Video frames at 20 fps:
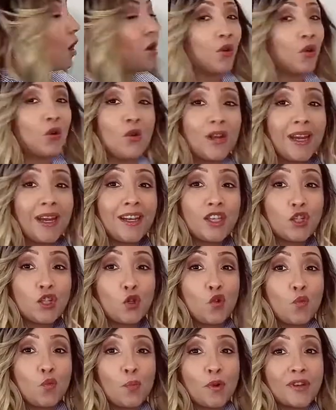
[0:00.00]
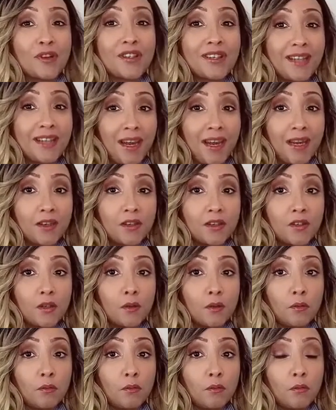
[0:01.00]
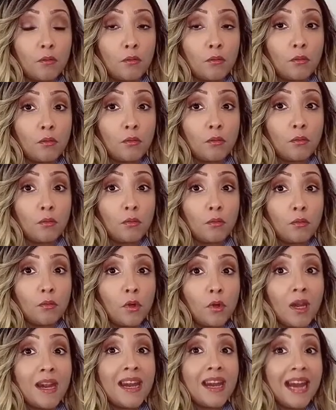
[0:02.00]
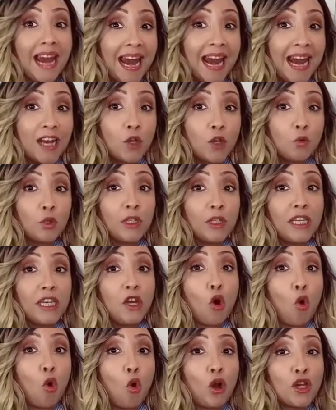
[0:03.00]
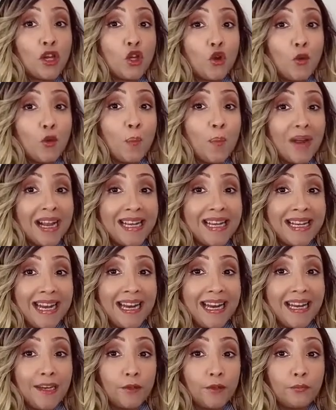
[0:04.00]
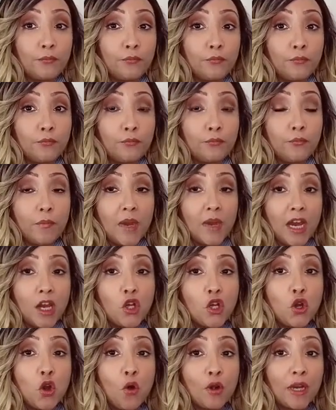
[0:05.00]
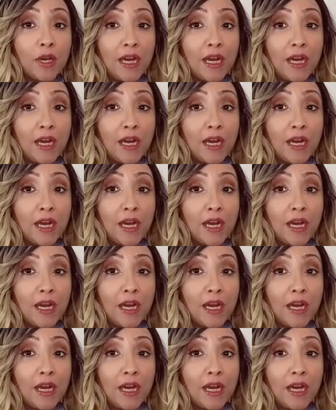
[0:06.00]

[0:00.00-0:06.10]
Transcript: are earning 2% annually on your money in your